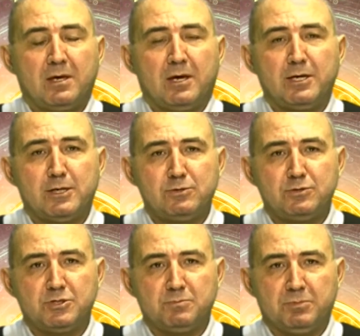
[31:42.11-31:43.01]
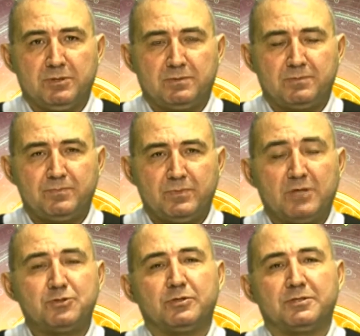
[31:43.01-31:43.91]
Ayhan Özcimbit,
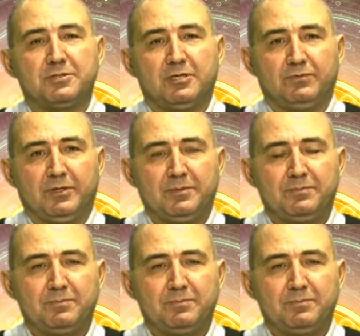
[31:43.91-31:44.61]
Natural TV.